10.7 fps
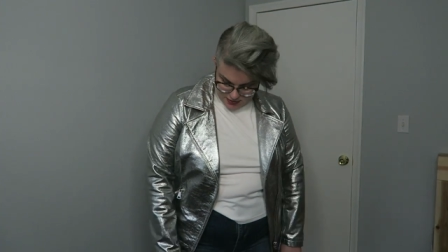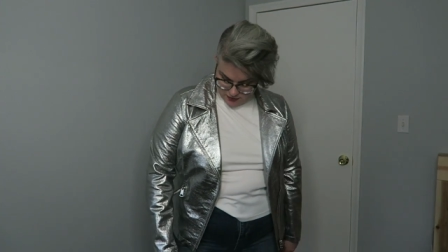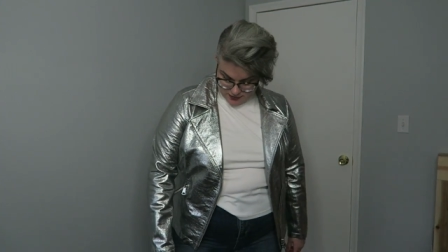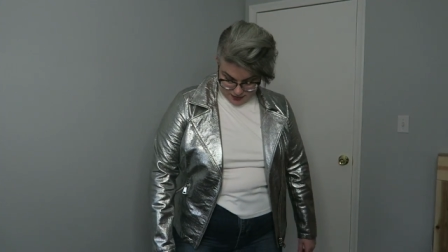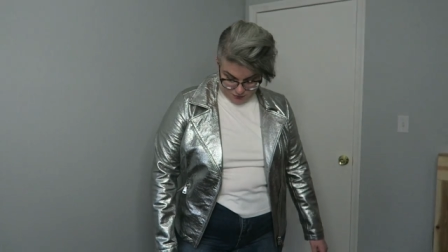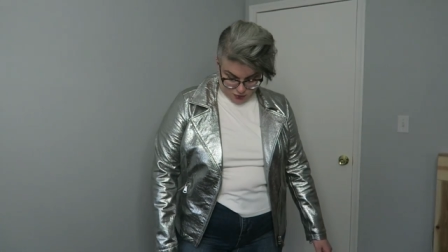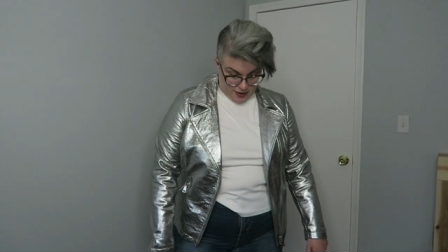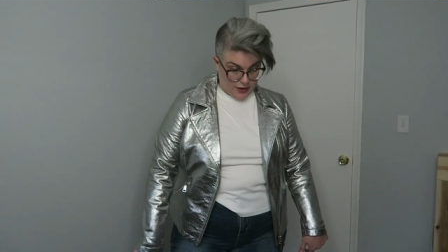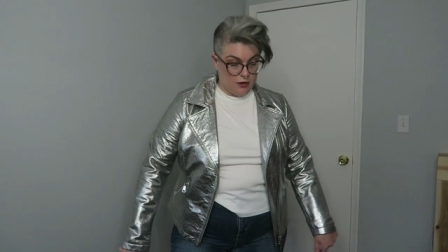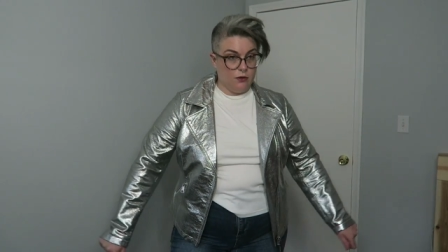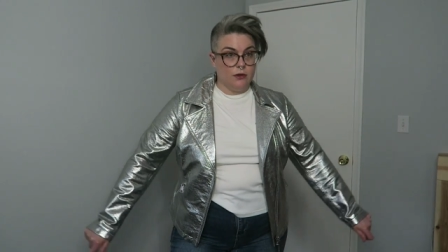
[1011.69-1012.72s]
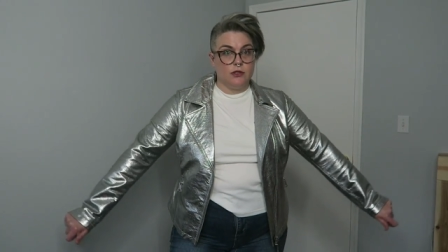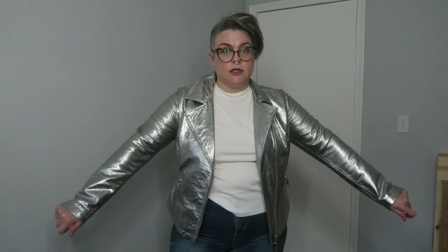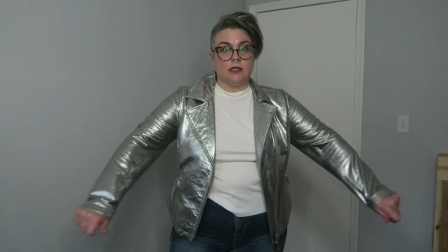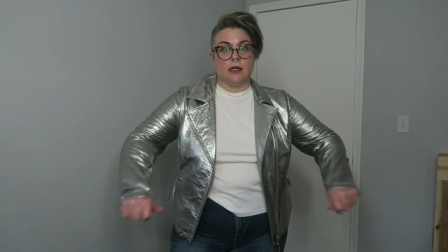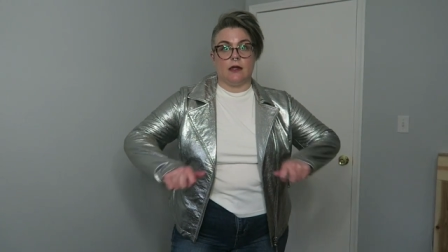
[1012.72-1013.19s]
so it's like brand new and
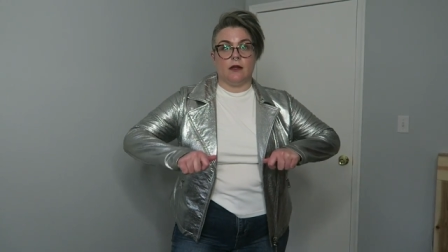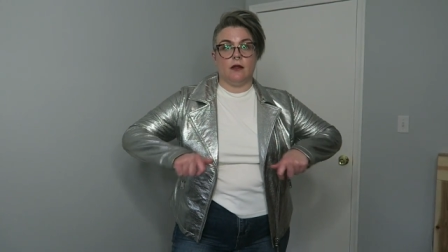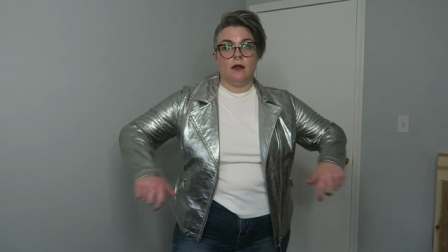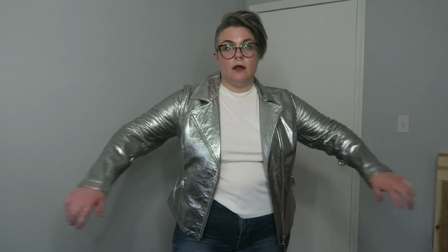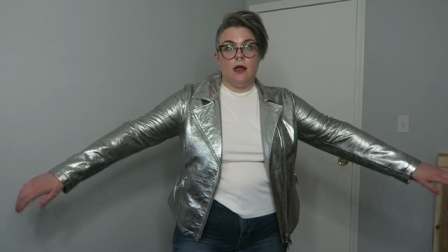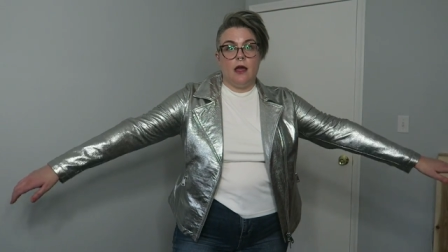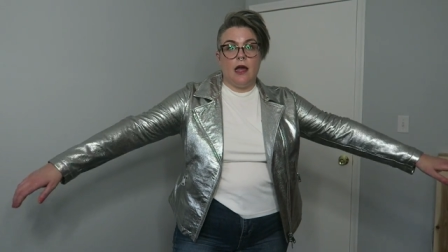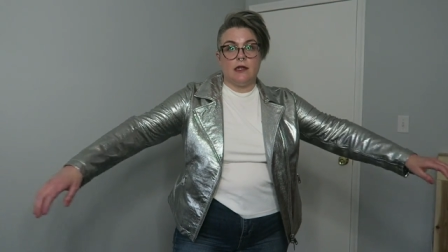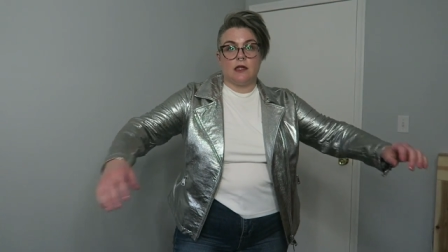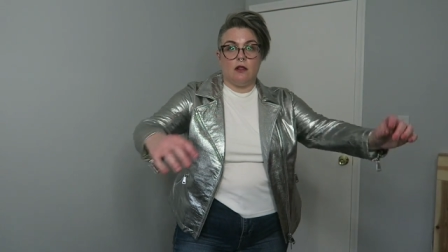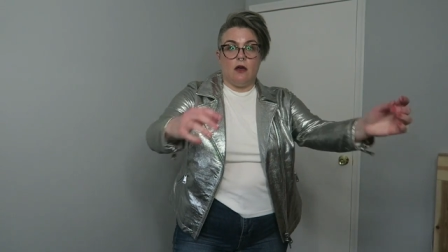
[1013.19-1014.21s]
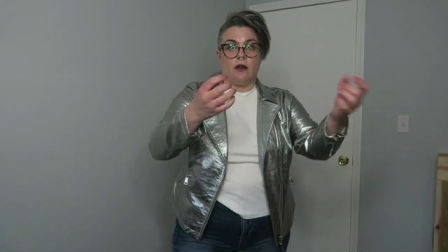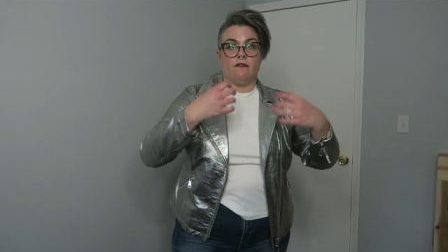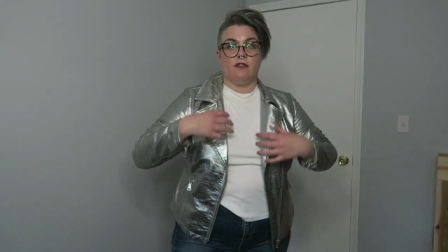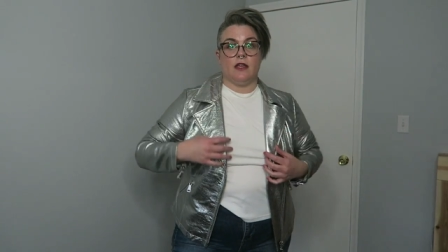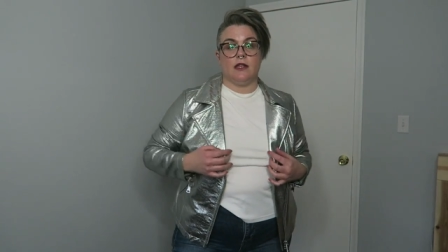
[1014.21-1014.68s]
just like has a
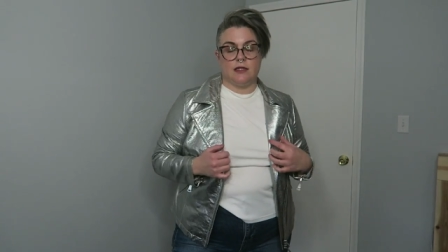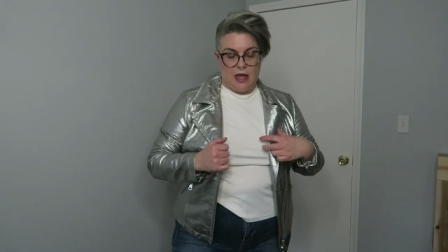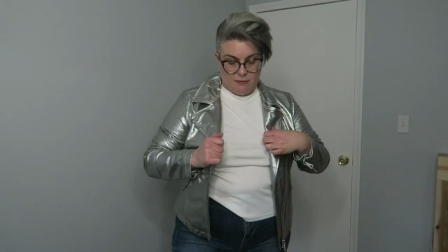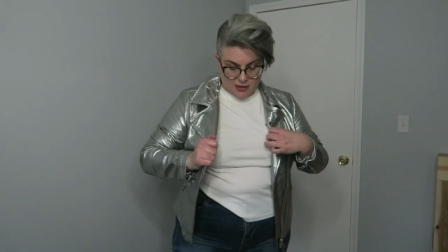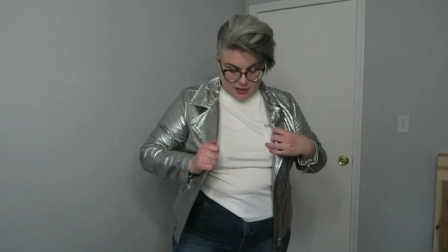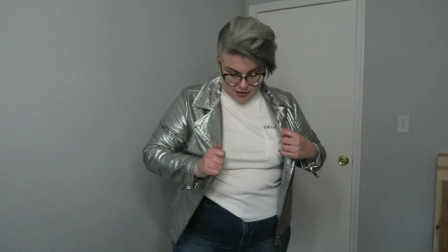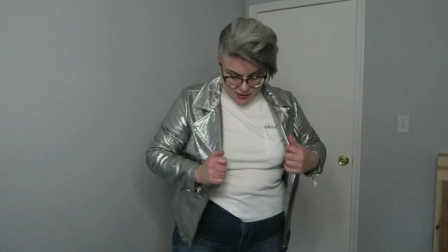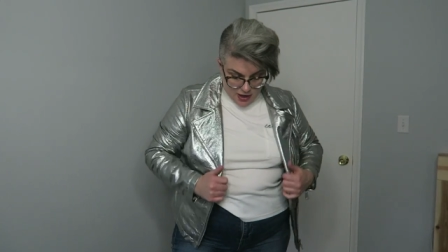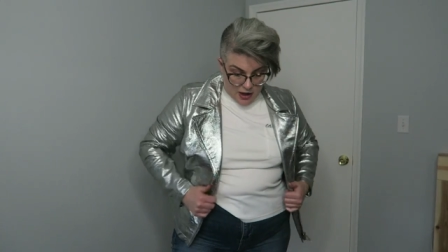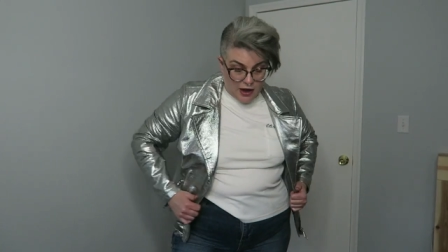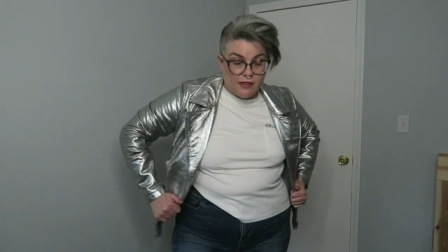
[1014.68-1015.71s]
lot of things happening.